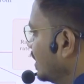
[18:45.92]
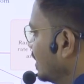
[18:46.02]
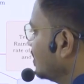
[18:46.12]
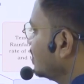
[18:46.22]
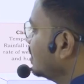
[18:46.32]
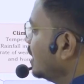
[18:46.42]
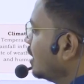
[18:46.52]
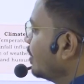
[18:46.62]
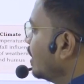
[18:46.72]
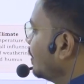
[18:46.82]
is
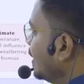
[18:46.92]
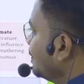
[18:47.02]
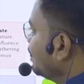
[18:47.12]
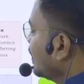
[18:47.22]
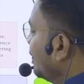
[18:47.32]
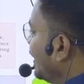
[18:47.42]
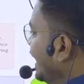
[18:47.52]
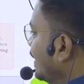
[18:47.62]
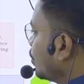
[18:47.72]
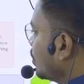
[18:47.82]
determined by
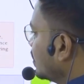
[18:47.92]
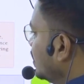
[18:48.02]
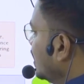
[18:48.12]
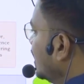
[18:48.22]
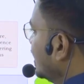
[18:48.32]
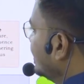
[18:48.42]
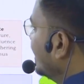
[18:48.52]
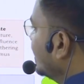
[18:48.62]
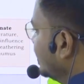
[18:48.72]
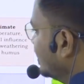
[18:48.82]
parent rock.
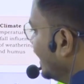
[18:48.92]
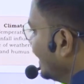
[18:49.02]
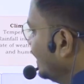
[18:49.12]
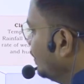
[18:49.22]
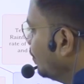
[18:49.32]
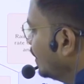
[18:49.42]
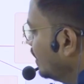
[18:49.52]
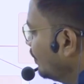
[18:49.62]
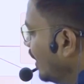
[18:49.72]
Then the second important